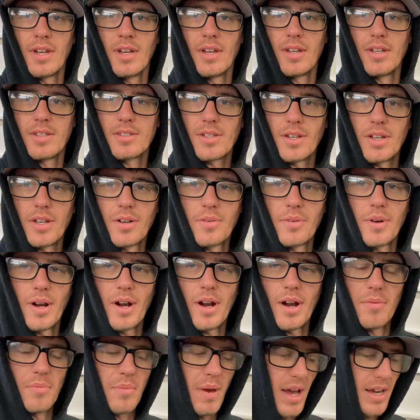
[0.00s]
So here we
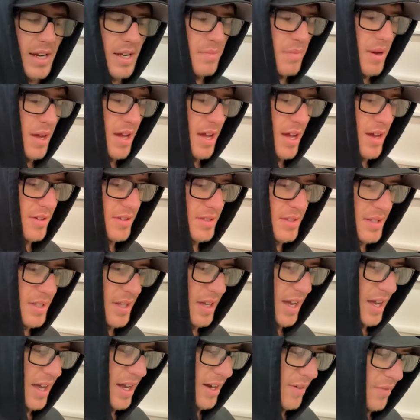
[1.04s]
are back in my house,
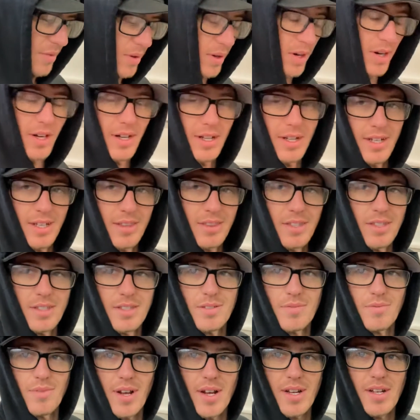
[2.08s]
and we're gonna get
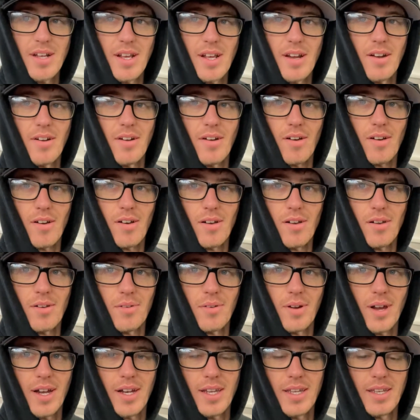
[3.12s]
this radiator all
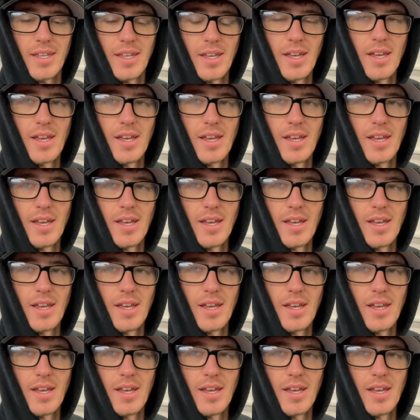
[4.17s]
ready